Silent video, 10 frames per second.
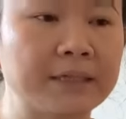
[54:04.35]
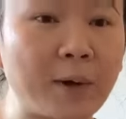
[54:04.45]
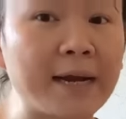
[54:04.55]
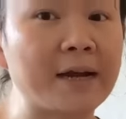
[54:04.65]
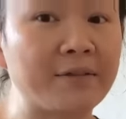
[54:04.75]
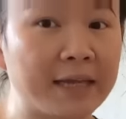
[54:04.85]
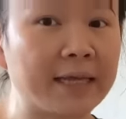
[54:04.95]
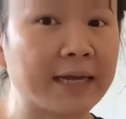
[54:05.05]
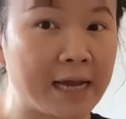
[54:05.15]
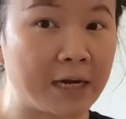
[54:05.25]
write down in
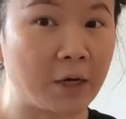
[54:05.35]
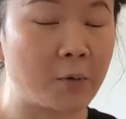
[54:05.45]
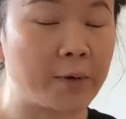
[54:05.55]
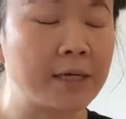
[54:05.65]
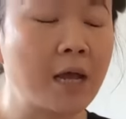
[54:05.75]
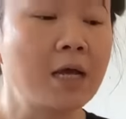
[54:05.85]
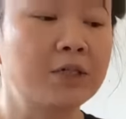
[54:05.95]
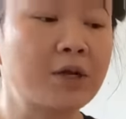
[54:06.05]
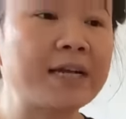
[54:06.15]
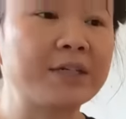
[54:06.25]
the category.
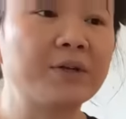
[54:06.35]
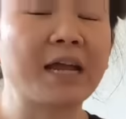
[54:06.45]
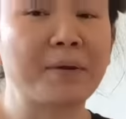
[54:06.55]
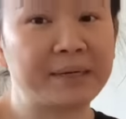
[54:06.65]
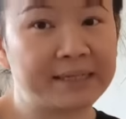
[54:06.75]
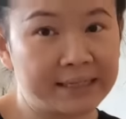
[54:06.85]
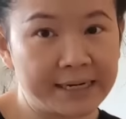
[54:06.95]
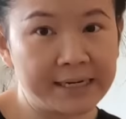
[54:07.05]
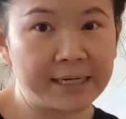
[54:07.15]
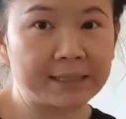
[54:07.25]
So I do like a
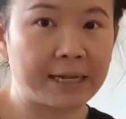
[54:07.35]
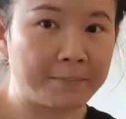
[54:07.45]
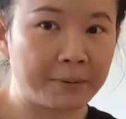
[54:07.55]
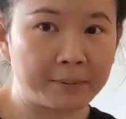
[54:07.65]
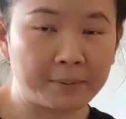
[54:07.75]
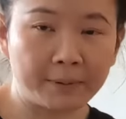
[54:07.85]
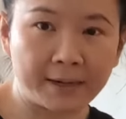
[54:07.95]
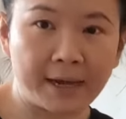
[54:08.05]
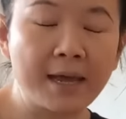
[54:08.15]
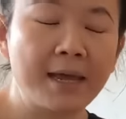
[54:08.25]
miscellaneous, like blah, blah, blah, blah,
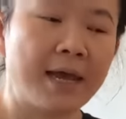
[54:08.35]
blah.